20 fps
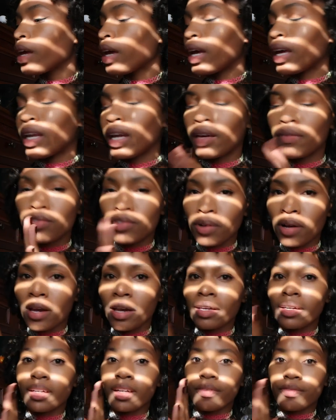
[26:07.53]
And I've
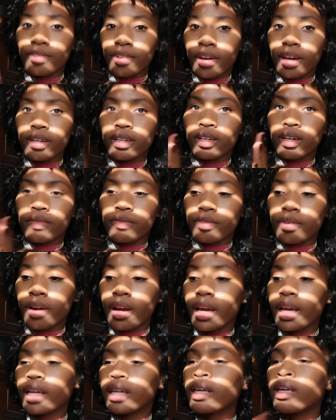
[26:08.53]
tried and I've tried and I've
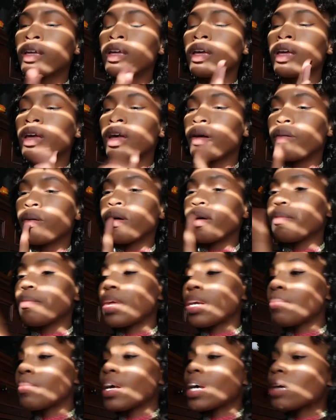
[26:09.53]
tried. My
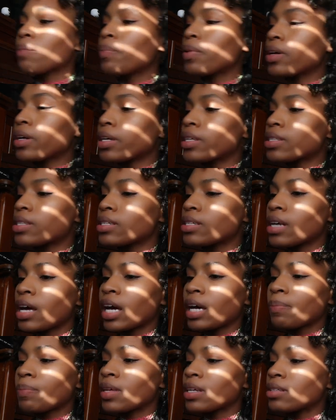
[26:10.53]
MacBook is the
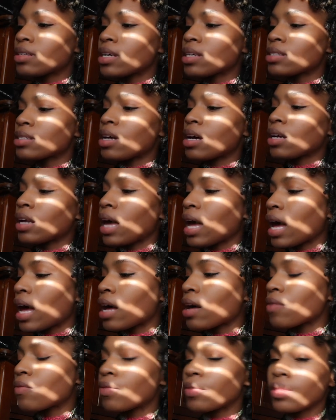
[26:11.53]
type that does not
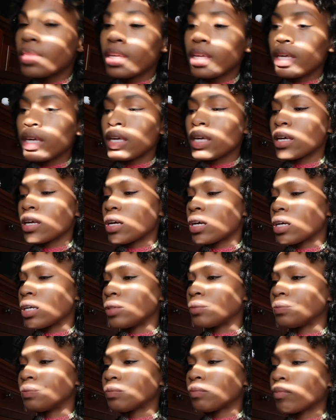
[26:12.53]
have the,
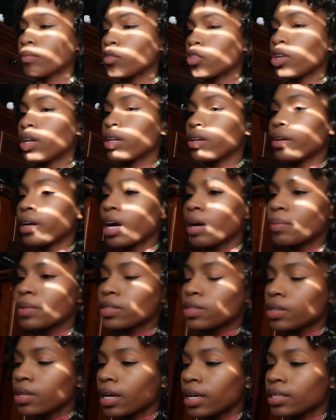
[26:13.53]
I'm trying to grab it
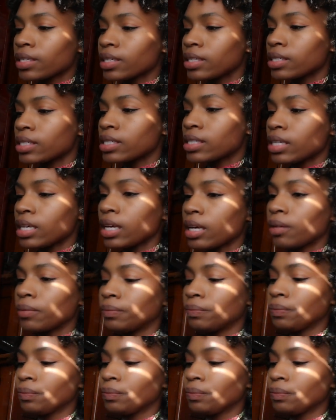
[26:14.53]
so you guys can see.